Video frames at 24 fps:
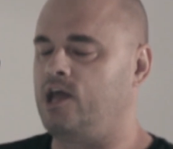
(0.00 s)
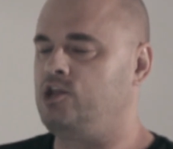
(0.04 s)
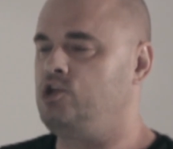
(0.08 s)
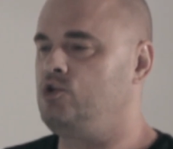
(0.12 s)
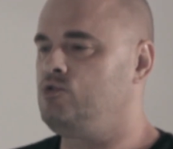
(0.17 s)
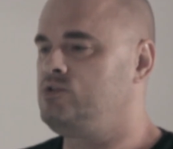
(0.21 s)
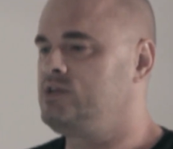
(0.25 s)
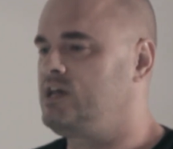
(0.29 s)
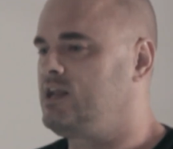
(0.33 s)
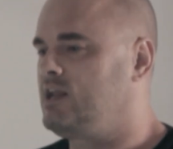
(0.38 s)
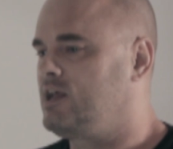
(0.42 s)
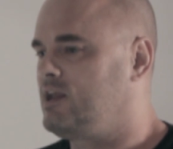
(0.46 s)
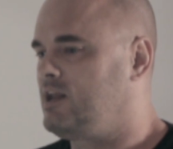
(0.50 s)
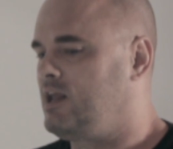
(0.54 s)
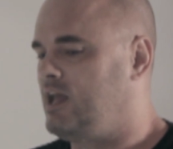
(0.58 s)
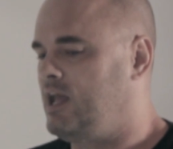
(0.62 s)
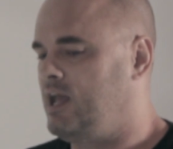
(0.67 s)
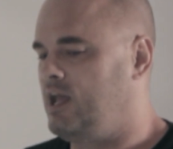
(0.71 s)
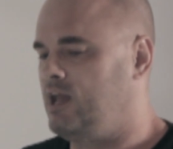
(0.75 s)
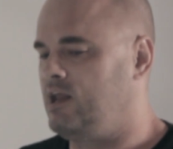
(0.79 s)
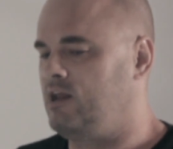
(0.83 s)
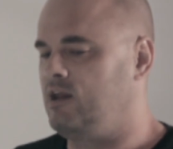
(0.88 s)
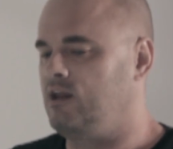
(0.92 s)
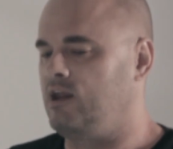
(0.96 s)
And you did
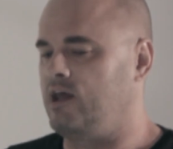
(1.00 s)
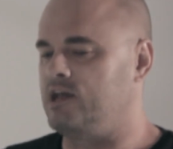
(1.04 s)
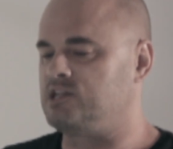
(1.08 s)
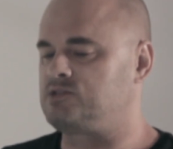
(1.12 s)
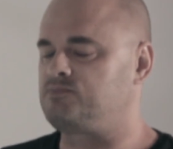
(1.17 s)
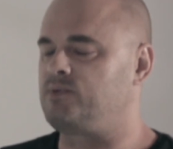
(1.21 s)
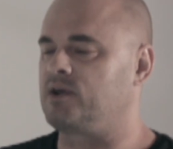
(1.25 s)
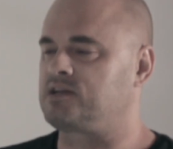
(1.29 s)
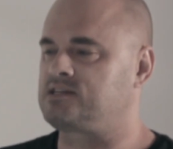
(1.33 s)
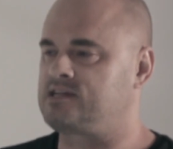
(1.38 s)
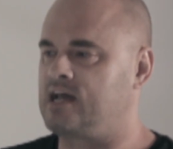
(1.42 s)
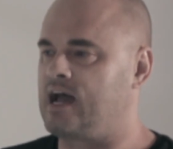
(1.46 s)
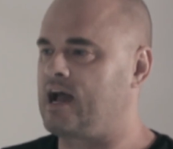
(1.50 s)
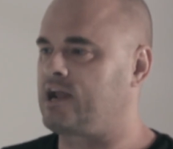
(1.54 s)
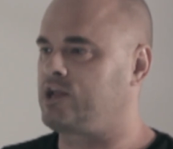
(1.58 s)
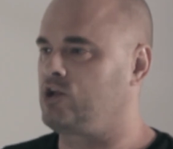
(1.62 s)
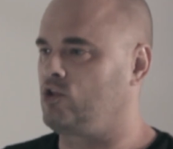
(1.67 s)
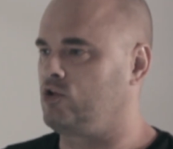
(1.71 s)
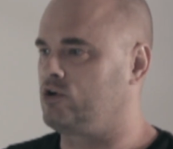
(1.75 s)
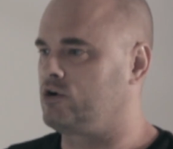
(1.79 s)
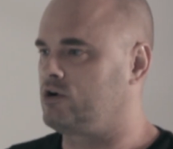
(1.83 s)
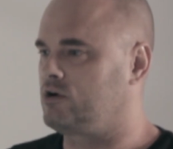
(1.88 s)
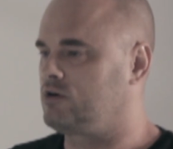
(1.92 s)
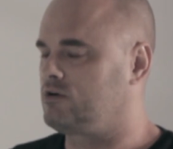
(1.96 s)
it in a
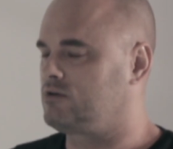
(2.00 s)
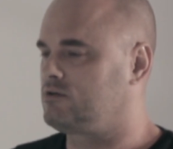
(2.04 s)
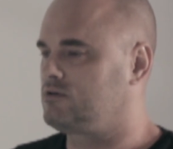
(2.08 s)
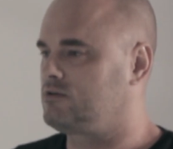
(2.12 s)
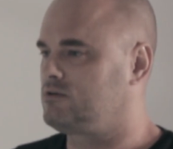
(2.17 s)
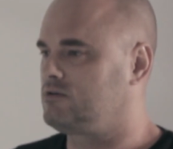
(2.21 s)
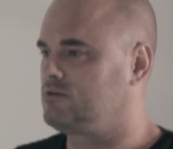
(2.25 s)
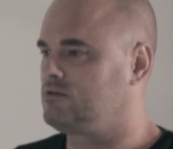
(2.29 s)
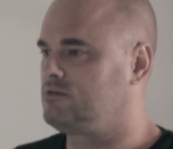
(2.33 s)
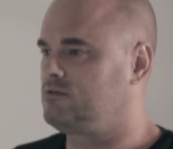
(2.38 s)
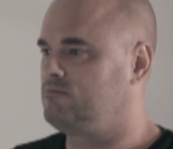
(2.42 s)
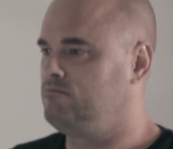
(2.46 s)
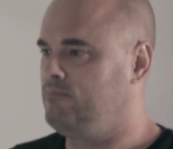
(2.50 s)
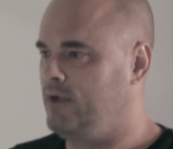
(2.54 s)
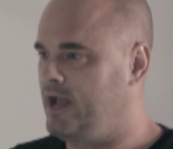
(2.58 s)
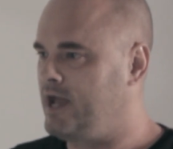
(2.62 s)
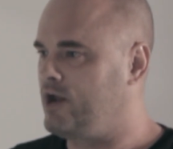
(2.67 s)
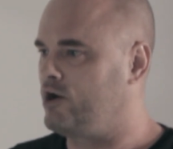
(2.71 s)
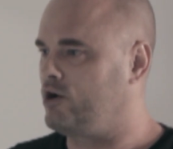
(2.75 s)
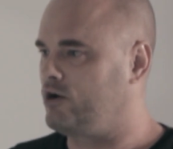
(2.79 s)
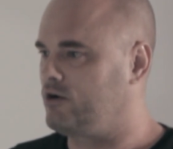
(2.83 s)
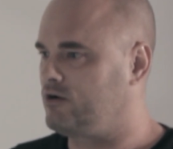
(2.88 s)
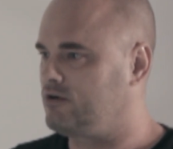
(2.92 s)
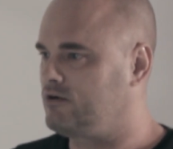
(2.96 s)
spectacular
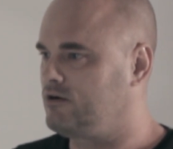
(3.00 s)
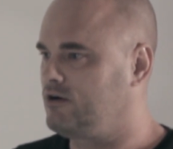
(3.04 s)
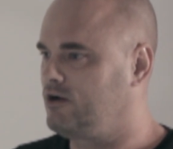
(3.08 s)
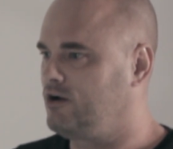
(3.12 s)
manner.